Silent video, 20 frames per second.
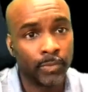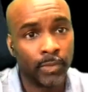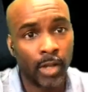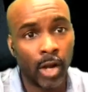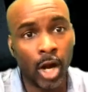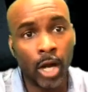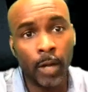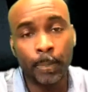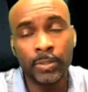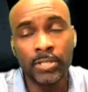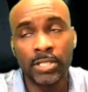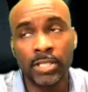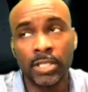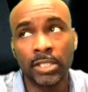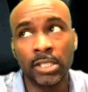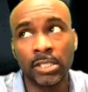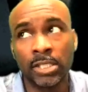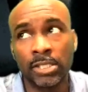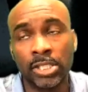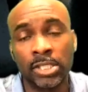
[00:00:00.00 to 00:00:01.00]
Our
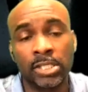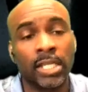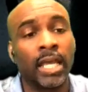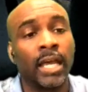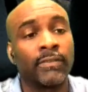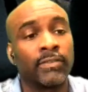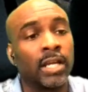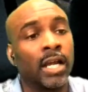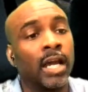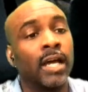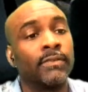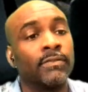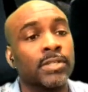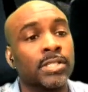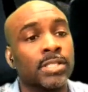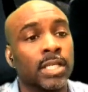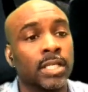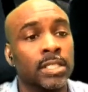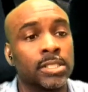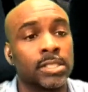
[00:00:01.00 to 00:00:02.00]
position is just to have
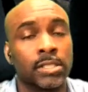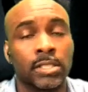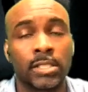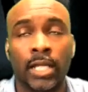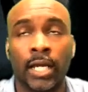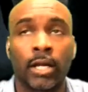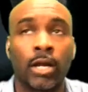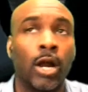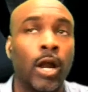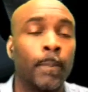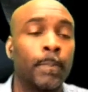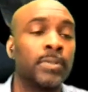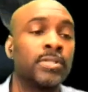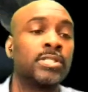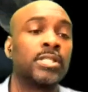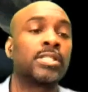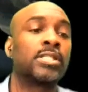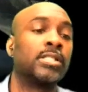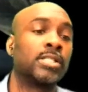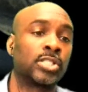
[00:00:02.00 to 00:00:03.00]
conversations. Like, our
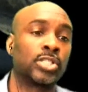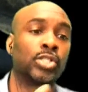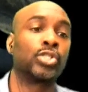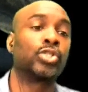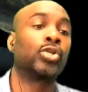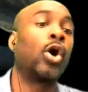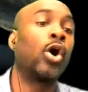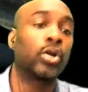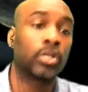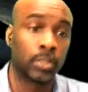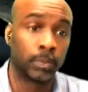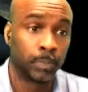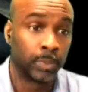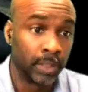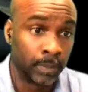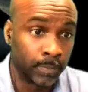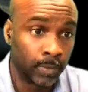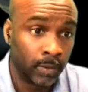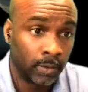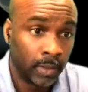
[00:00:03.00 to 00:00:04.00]
position is to talk to
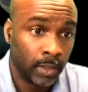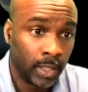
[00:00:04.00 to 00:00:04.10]
people.